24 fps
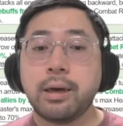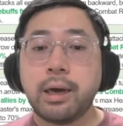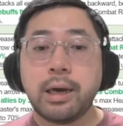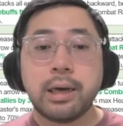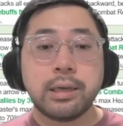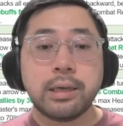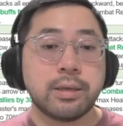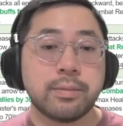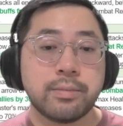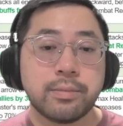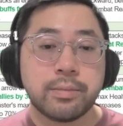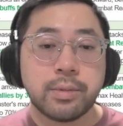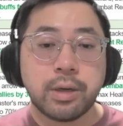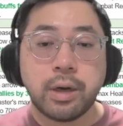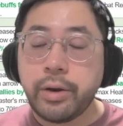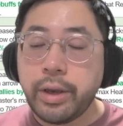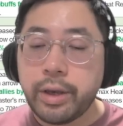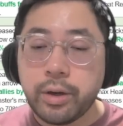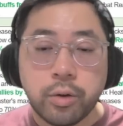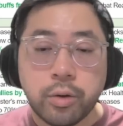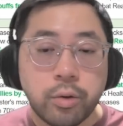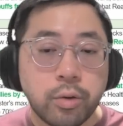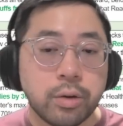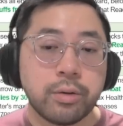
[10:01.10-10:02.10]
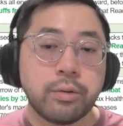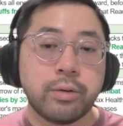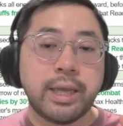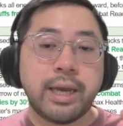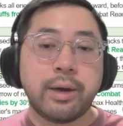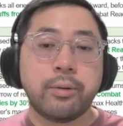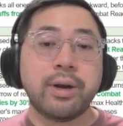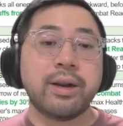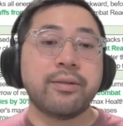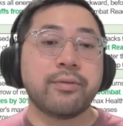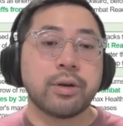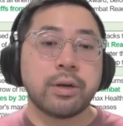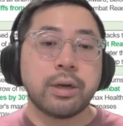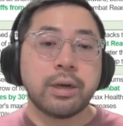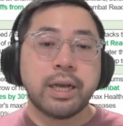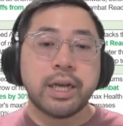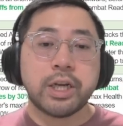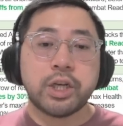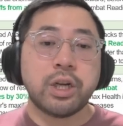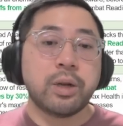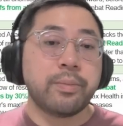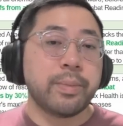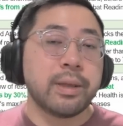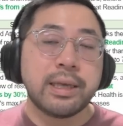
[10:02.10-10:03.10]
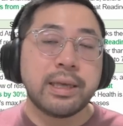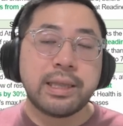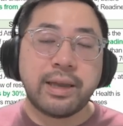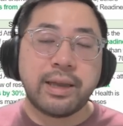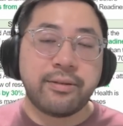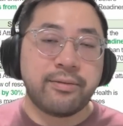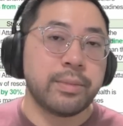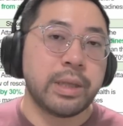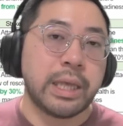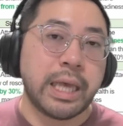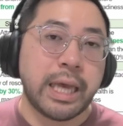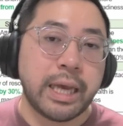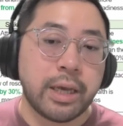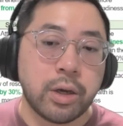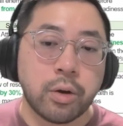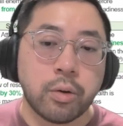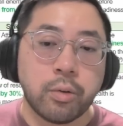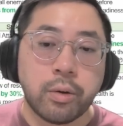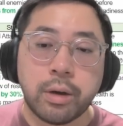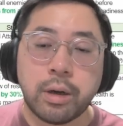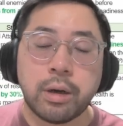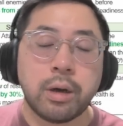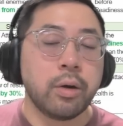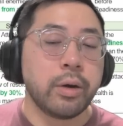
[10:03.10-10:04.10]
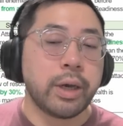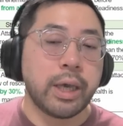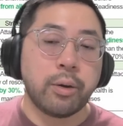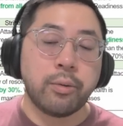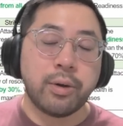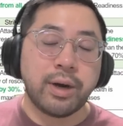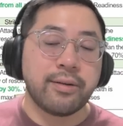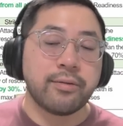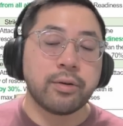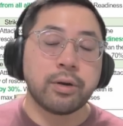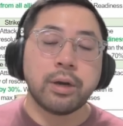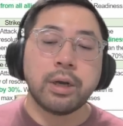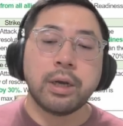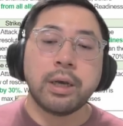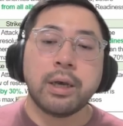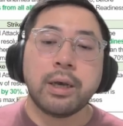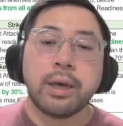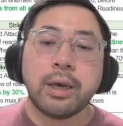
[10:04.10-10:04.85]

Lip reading: Awesome. Okay, cool. Yeah, whatever. It should have been like that from the get-go. Okay, whatever.